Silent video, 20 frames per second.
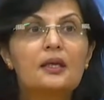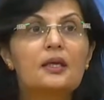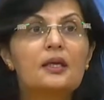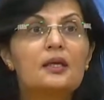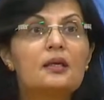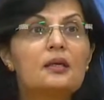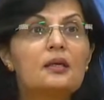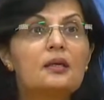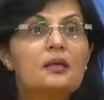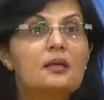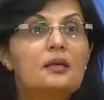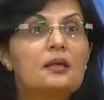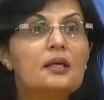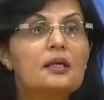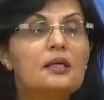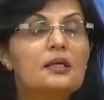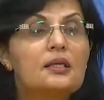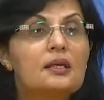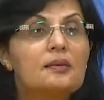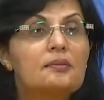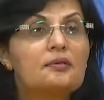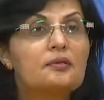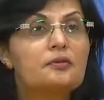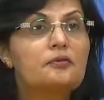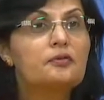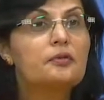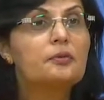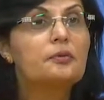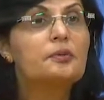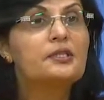In, in terms
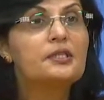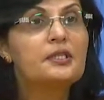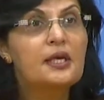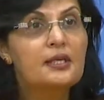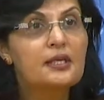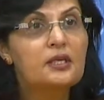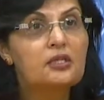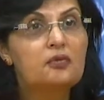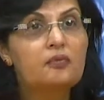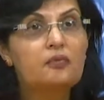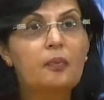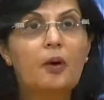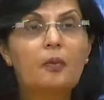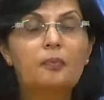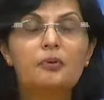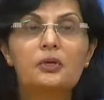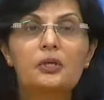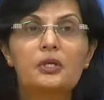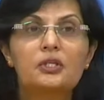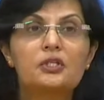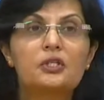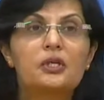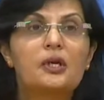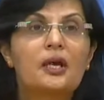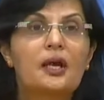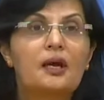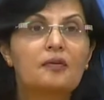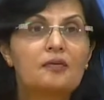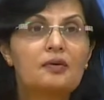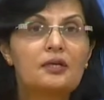of the percentage of
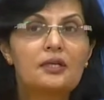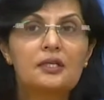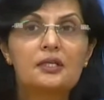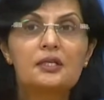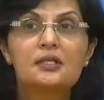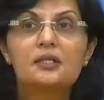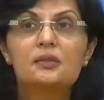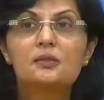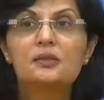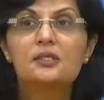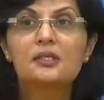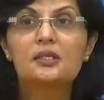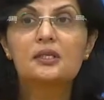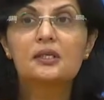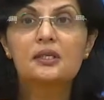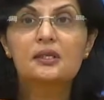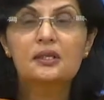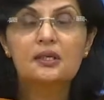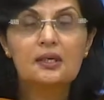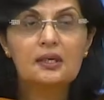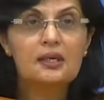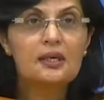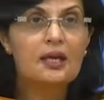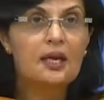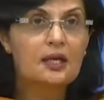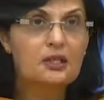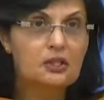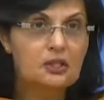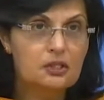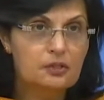population covered, this was the third
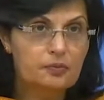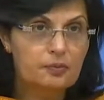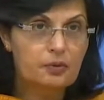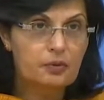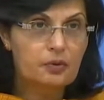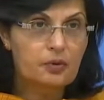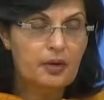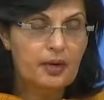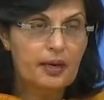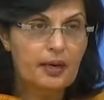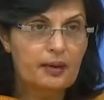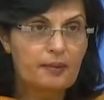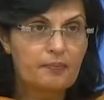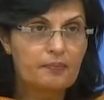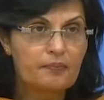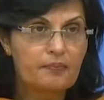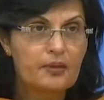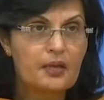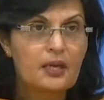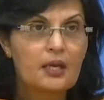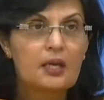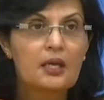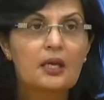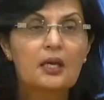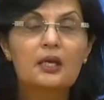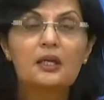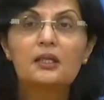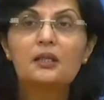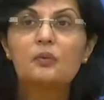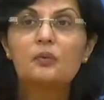largest program
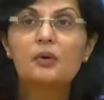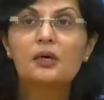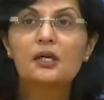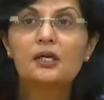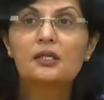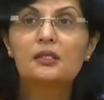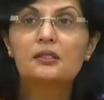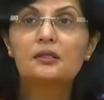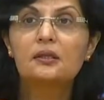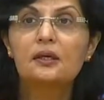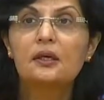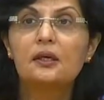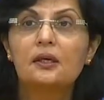in the world.